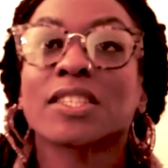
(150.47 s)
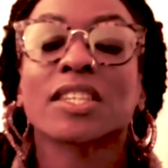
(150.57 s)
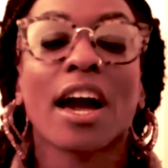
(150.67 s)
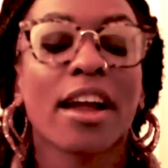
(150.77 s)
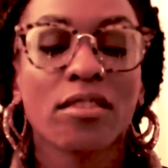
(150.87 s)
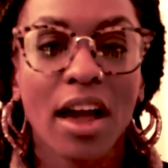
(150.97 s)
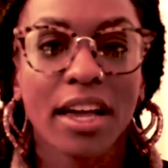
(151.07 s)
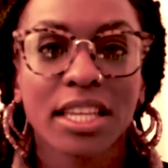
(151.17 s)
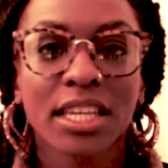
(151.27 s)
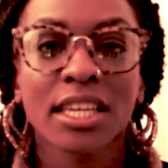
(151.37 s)

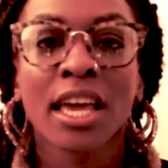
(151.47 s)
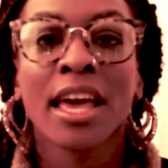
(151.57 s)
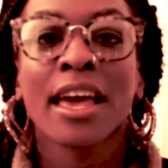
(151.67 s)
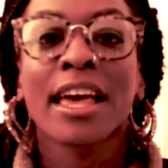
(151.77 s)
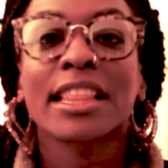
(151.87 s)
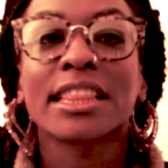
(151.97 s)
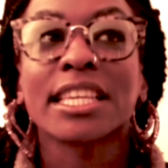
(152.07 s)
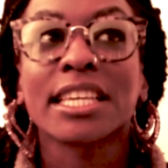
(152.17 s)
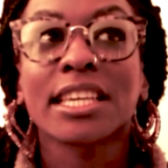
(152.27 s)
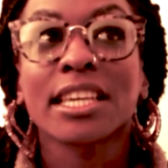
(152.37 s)
skyrocketing,
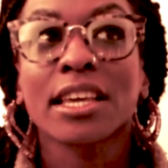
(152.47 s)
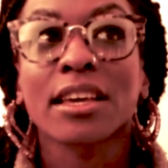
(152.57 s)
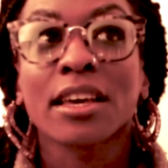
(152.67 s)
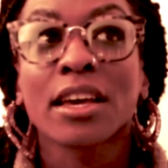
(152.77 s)
the